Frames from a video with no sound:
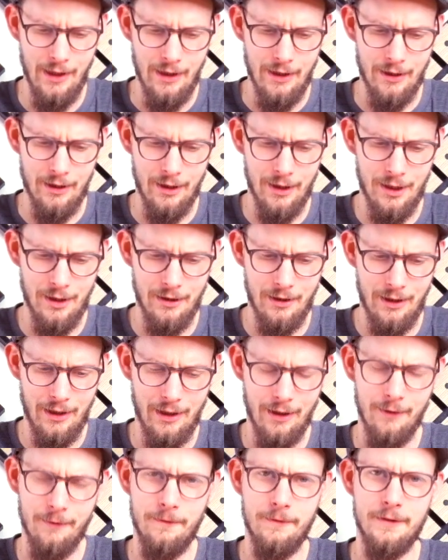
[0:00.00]
I
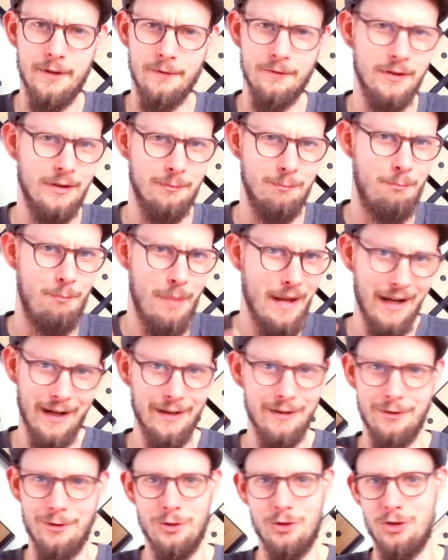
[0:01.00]
have something
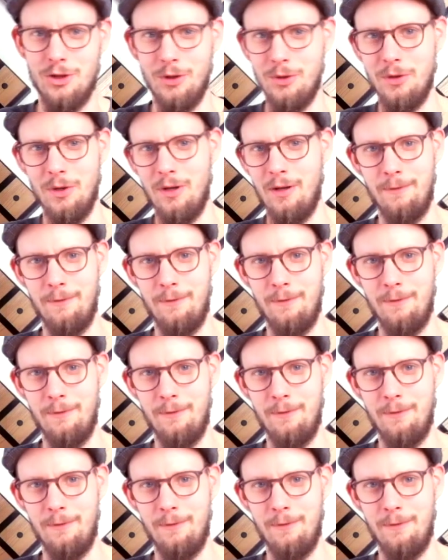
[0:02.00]
bigger to show you.